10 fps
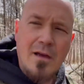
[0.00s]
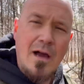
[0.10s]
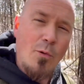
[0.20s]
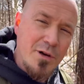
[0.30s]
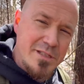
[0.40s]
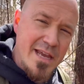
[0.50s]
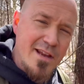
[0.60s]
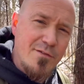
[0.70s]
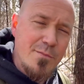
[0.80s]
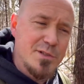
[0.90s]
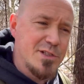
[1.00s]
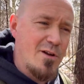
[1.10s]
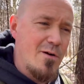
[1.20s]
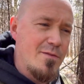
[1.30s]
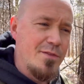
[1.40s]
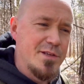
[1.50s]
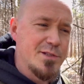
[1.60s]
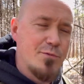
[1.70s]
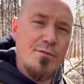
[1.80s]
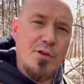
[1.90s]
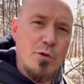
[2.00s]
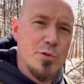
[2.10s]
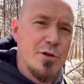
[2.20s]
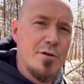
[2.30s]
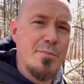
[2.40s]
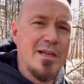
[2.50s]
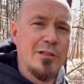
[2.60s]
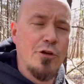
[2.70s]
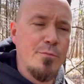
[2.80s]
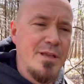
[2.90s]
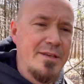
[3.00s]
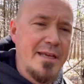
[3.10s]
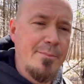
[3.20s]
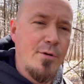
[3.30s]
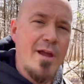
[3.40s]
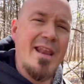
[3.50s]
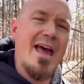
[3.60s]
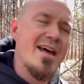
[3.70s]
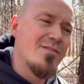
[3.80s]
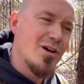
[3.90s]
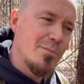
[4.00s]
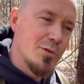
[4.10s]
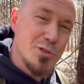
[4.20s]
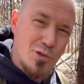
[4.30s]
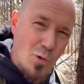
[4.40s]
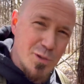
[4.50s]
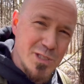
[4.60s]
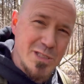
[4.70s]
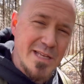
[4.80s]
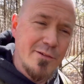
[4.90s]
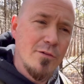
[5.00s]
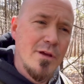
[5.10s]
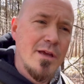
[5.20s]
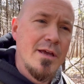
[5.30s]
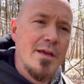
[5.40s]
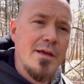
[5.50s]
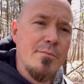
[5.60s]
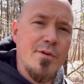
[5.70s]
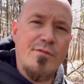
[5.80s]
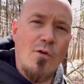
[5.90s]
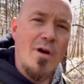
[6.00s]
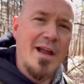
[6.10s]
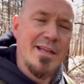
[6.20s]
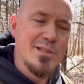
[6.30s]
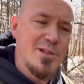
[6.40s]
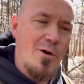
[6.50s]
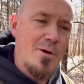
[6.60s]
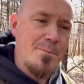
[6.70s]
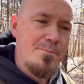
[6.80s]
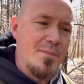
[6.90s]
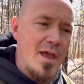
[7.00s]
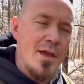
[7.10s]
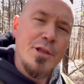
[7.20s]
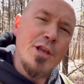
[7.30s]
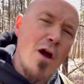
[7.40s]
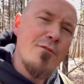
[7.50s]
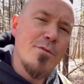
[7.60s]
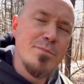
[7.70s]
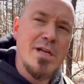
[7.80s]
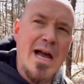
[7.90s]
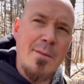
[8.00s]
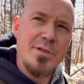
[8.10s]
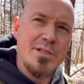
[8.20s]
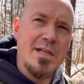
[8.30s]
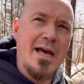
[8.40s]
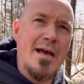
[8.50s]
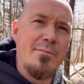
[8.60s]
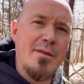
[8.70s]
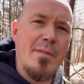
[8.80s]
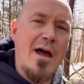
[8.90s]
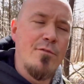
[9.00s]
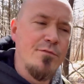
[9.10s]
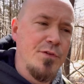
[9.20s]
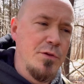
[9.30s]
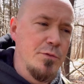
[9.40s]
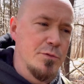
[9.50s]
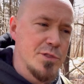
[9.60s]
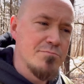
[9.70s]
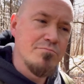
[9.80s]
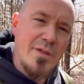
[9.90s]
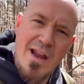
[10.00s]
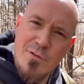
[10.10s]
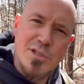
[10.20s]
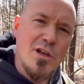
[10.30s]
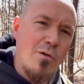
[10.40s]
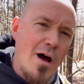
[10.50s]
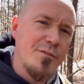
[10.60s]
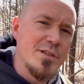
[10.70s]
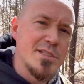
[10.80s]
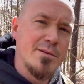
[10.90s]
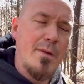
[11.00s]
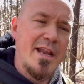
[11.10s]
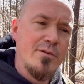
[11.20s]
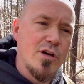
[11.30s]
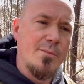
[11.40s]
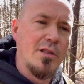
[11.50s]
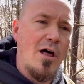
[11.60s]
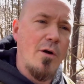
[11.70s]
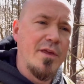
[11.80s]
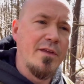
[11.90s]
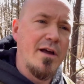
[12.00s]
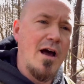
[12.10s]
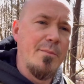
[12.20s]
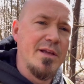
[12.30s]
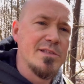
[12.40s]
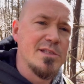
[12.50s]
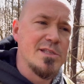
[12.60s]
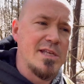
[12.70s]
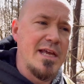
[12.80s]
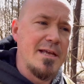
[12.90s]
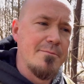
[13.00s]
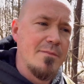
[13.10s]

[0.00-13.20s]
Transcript: I want to tell you from the start, this review is going to be a little bit deeper, and I have a couple of scores to settle before I get started. You know, from time to time in my reviews, every so often somebody will come along in the comments and say,